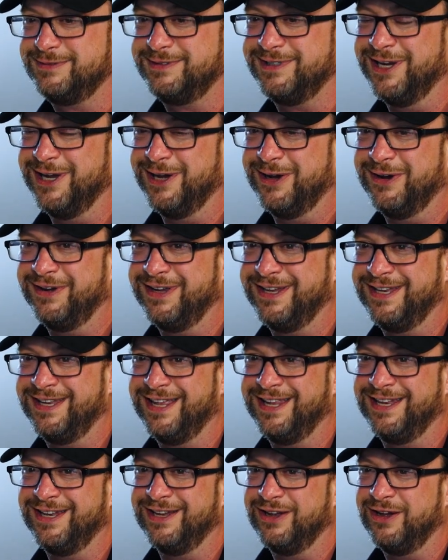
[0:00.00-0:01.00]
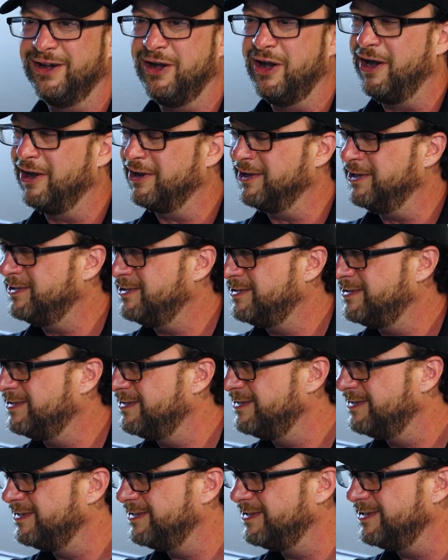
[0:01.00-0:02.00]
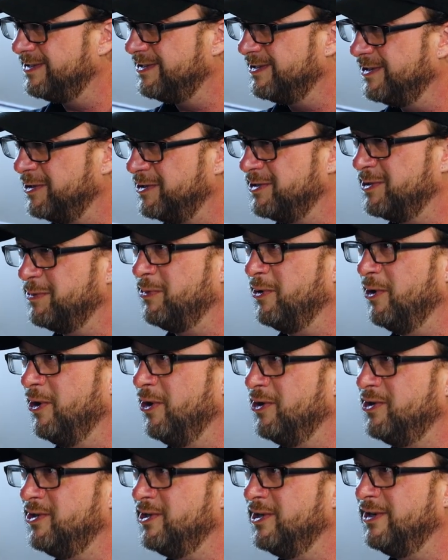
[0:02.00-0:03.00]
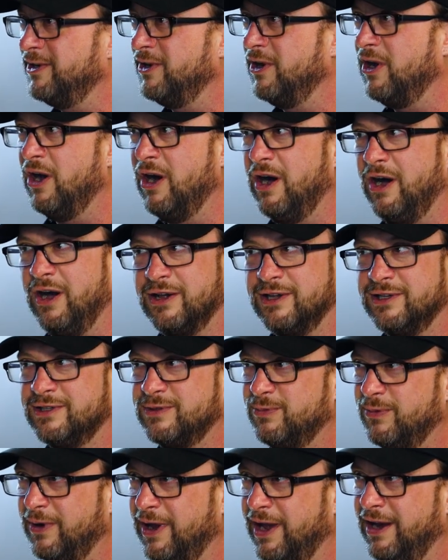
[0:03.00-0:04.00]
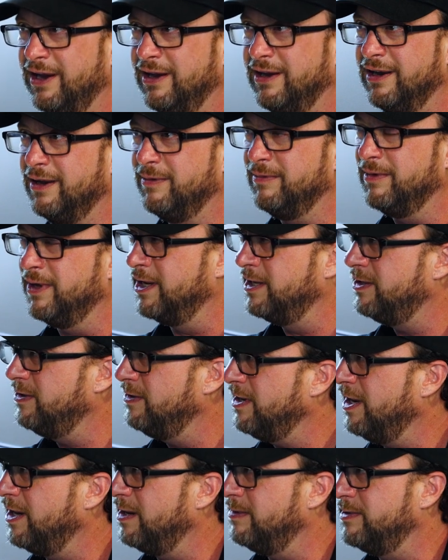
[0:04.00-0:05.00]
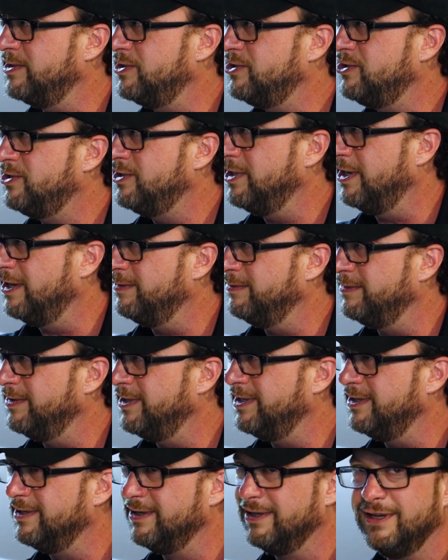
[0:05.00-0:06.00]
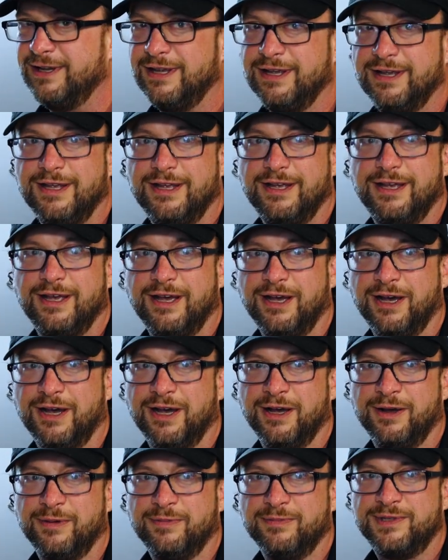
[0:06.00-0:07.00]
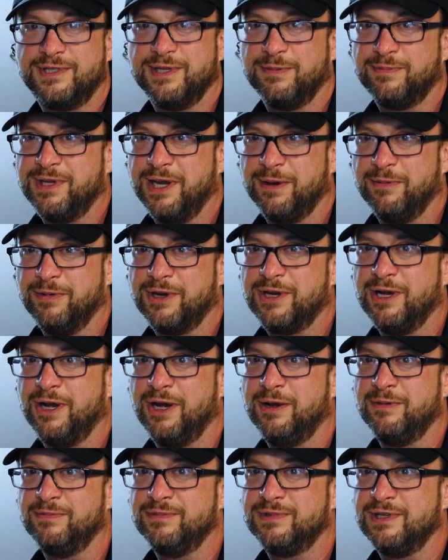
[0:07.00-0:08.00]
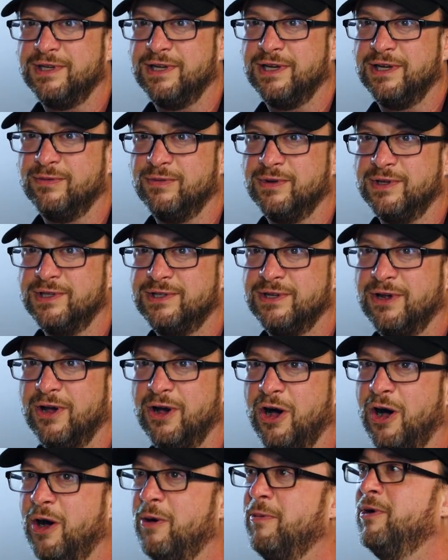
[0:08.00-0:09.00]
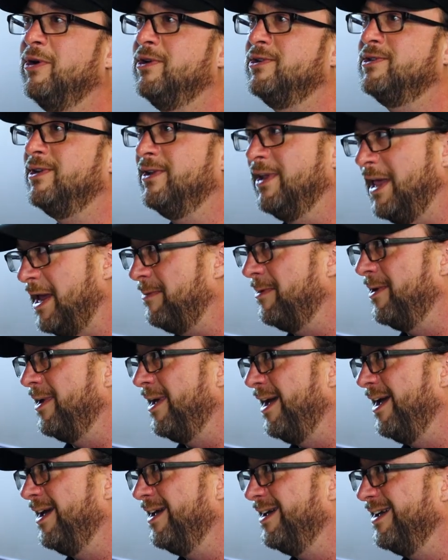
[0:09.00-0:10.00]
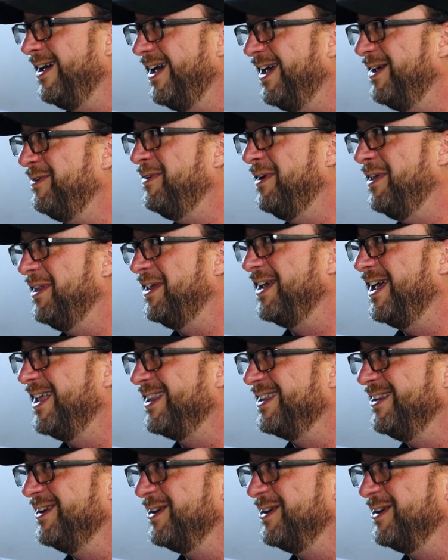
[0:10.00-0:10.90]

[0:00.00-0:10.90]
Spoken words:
you know, and then August is approaching. August went. I'm like, you got to be shitting me. September comes, and it was almost Labor Day. I finally got the